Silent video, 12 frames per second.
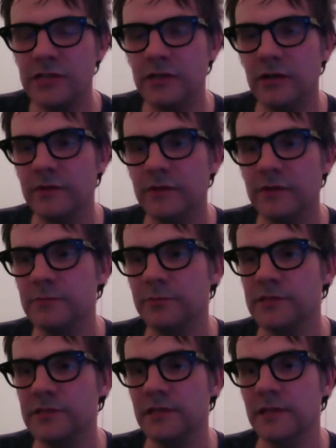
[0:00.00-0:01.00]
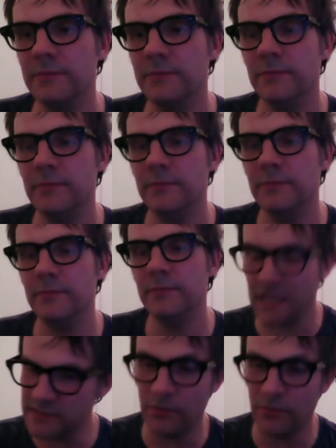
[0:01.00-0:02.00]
on the simplicity, it's got to be simple.